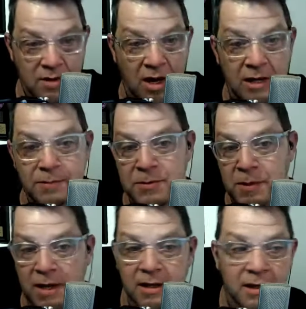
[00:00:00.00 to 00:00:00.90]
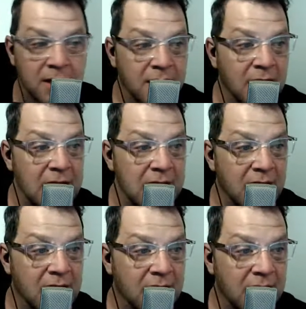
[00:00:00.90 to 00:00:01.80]
hot spot, and
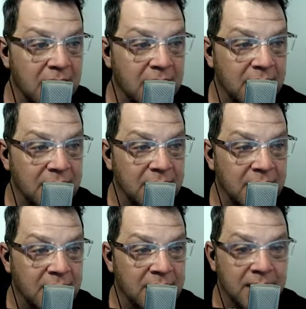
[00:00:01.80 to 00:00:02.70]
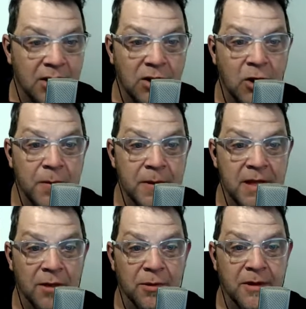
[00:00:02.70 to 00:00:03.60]
then I go to open
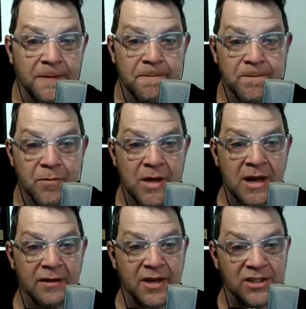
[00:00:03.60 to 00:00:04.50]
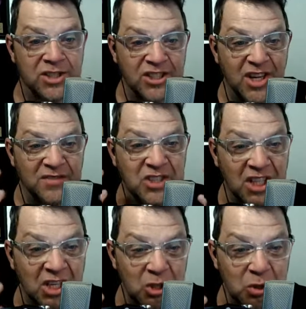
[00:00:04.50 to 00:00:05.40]
the other one. But now I've got just enough
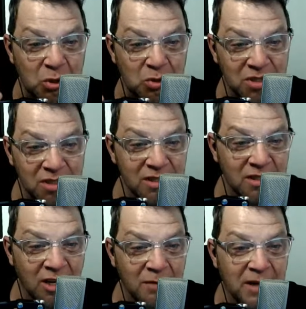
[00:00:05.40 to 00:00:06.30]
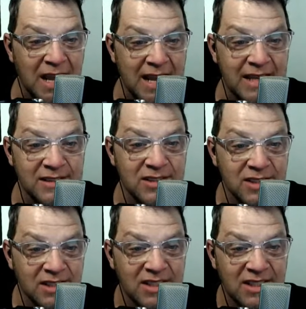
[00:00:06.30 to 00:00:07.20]
chicken ooze on my hands,
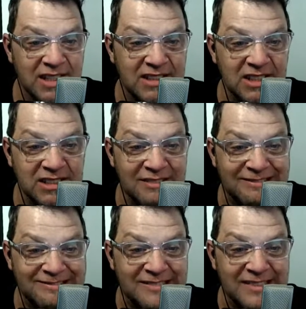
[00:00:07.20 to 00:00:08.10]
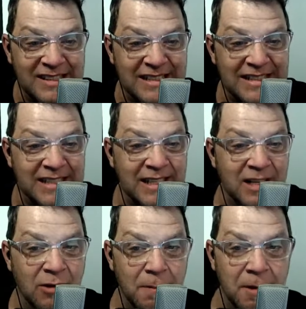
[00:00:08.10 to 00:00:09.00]
like I can't get
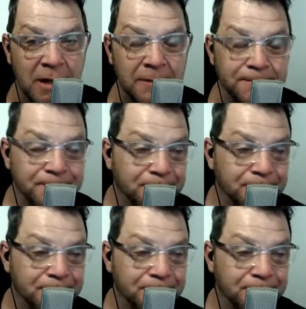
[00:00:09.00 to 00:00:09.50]
a grip on it.